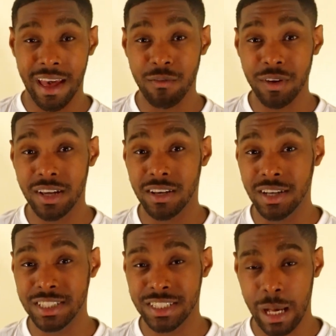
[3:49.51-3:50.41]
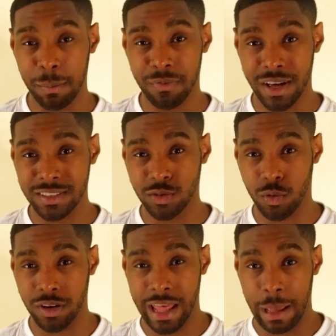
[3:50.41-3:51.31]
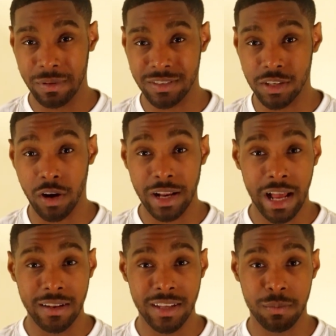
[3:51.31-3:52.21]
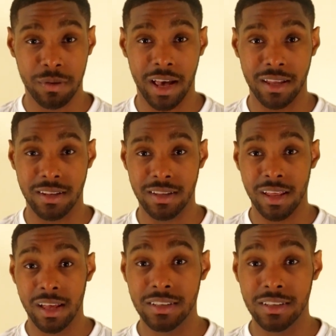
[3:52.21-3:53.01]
Every good Shopify store name is a great idea behind it.